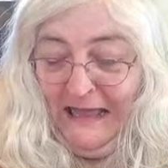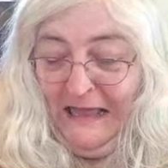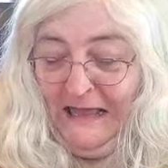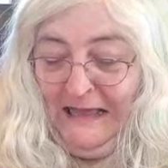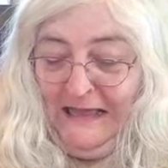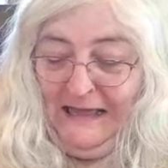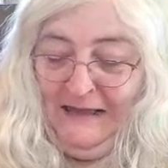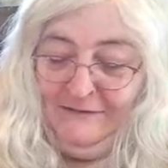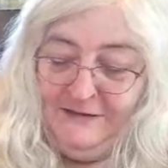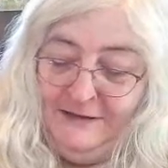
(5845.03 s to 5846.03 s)
Oh
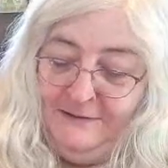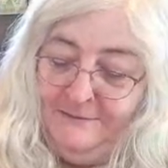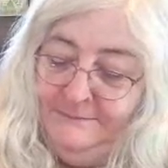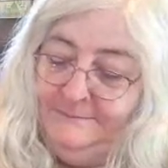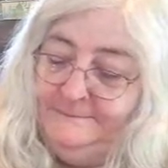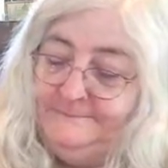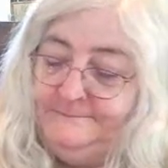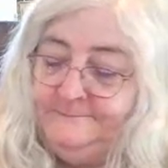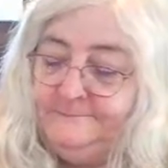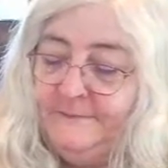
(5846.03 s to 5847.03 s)
dear.
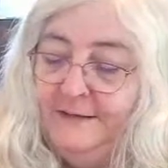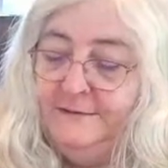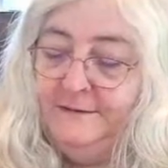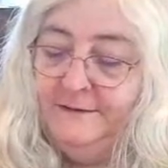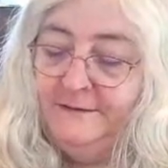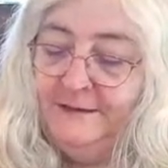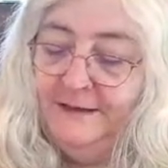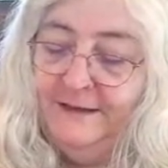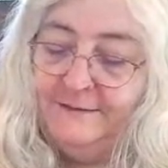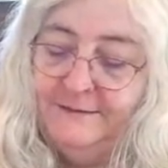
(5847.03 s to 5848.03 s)
I did it
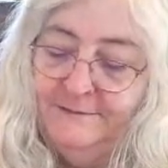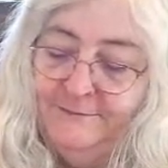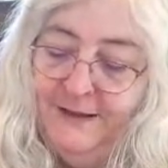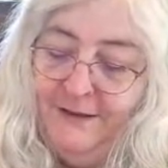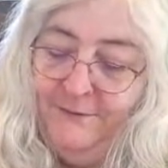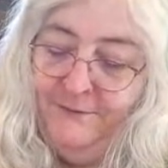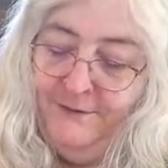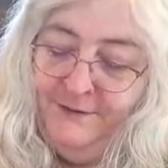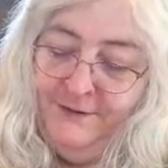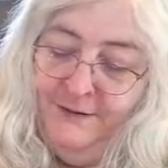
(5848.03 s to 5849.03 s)
again. Wow.
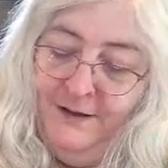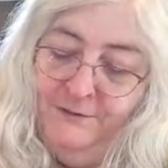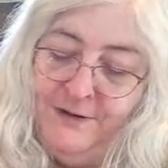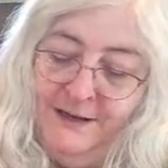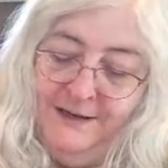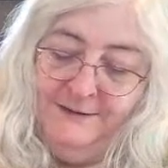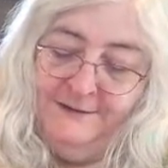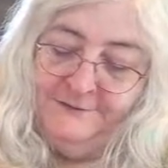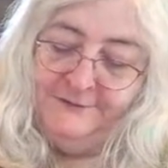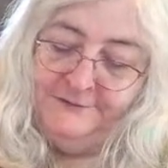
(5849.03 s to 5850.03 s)
Okay,
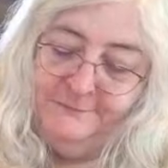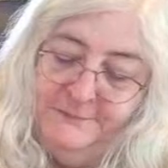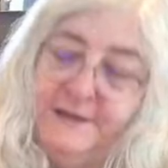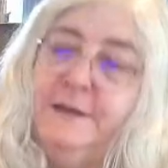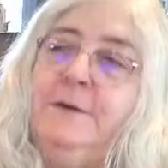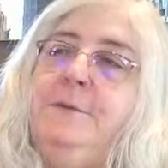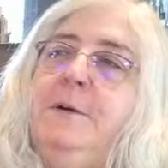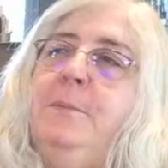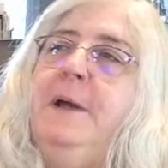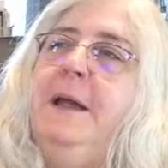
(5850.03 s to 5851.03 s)
this is being a real
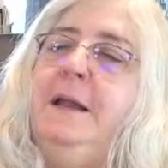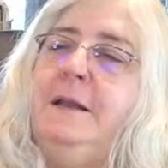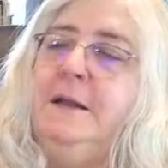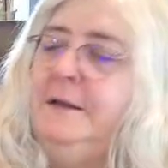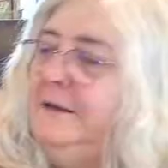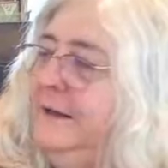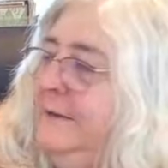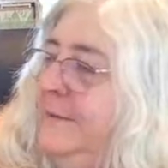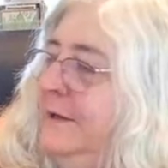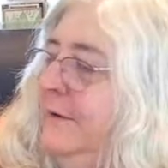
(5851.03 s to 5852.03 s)
pain. I
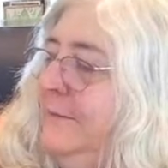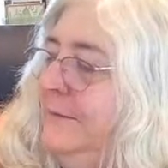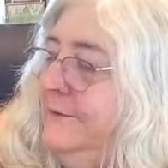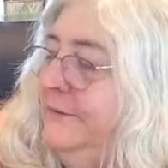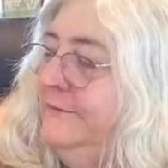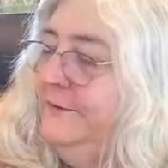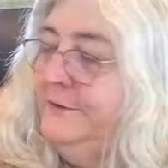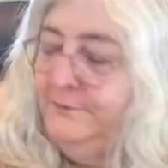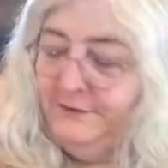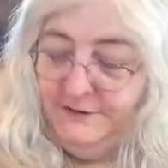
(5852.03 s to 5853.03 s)
may grab myself a new
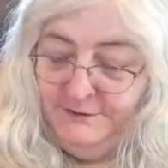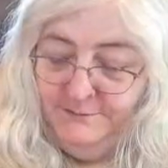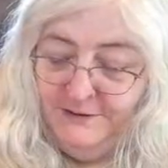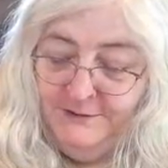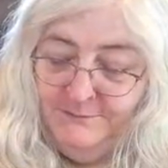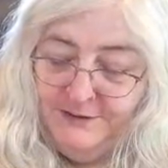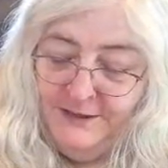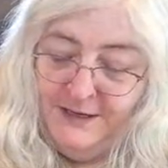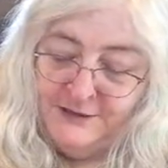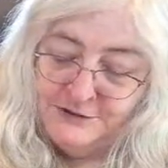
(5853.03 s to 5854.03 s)
one in a minute, but
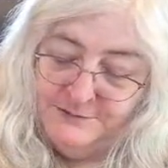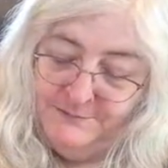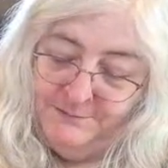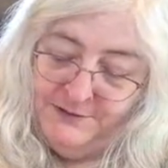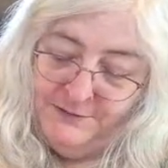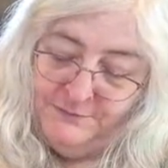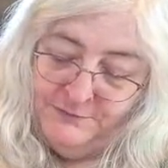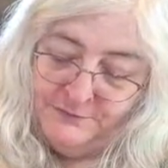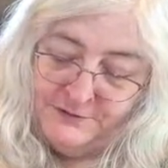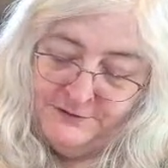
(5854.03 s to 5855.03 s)
maybe I
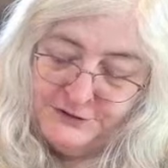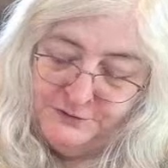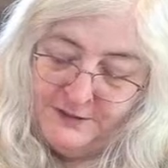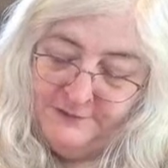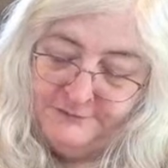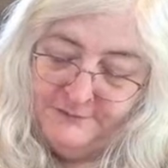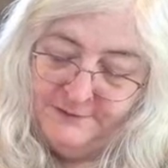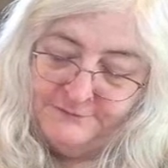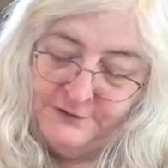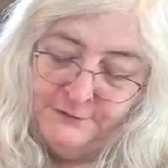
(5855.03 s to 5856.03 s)
won't because you guys will have
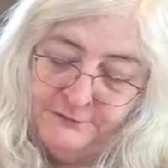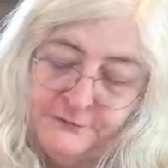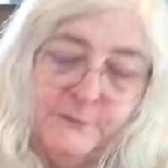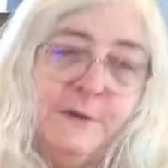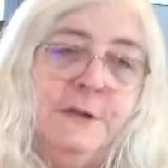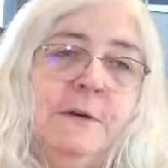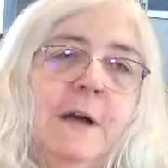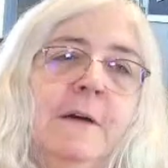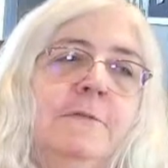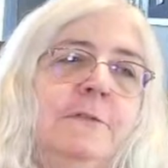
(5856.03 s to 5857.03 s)
to use the one you
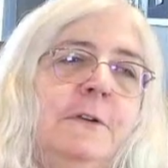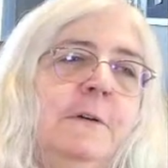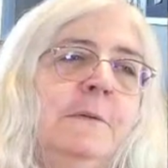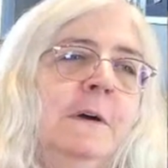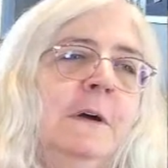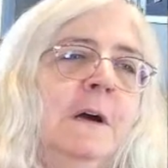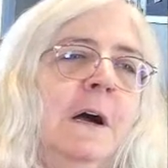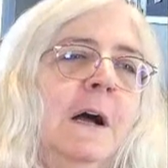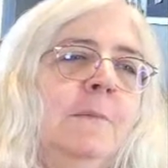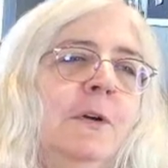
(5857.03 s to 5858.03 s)
have. So
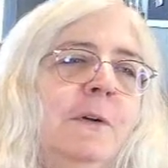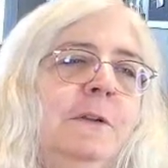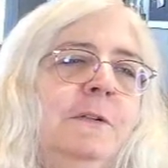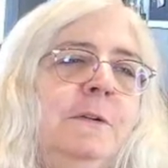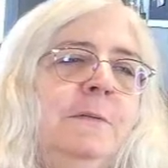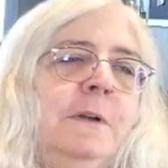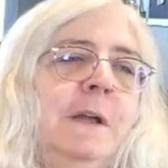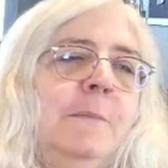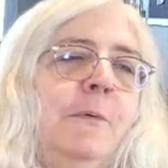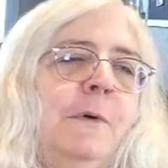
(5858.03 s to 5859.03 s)
I'm going to
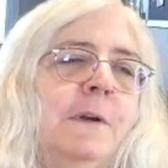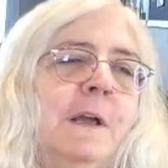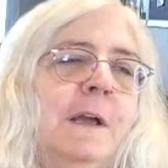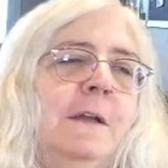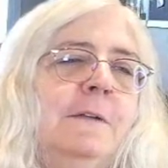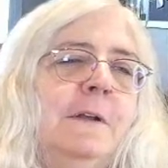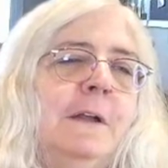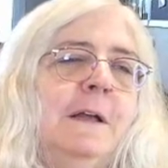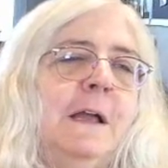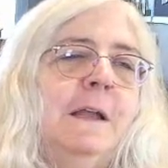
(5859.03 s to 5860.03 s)
keep working it till I
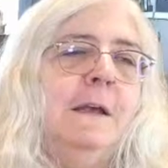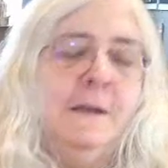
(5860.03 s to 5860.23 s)
get it.